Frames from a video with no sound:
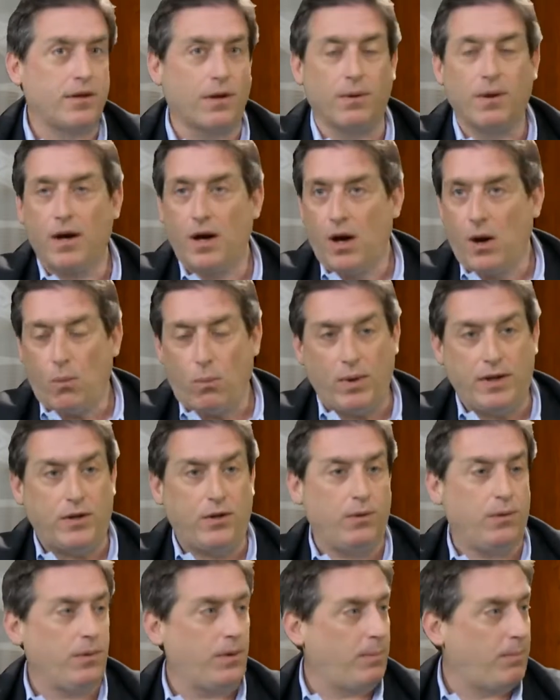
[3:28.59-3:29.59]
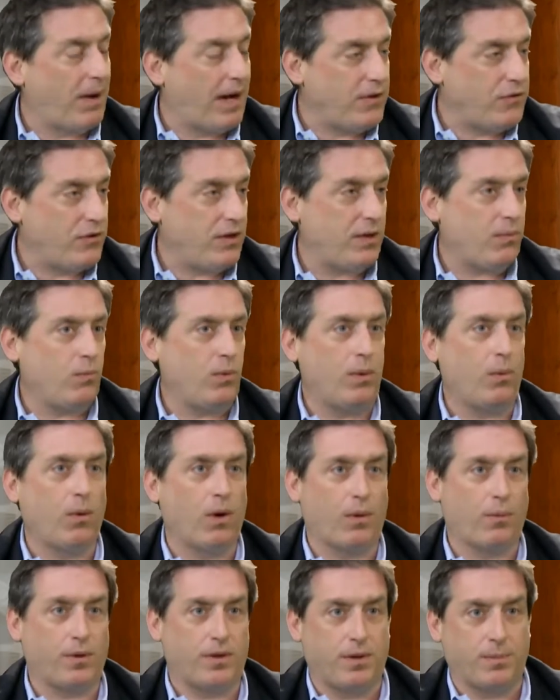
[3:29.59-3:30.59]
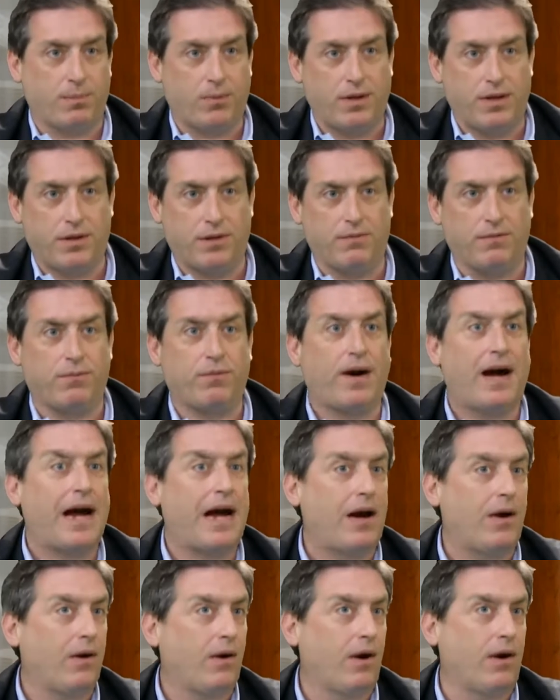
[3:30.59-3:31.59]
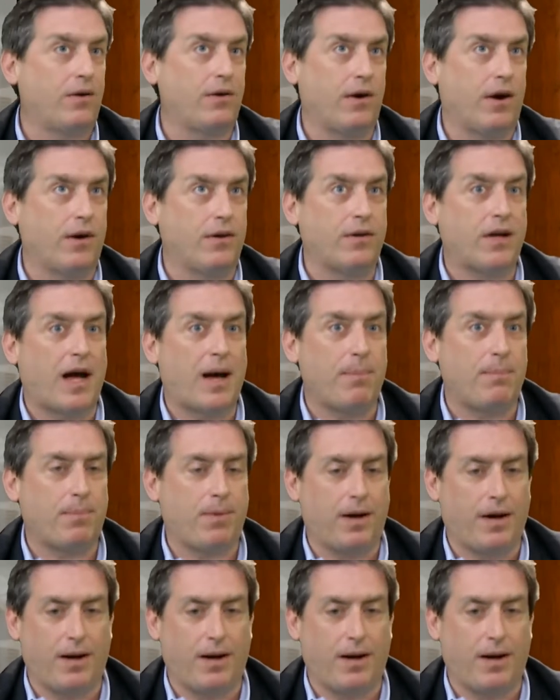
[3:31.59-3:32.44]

So we do a budget, we work with the police and fire. Our top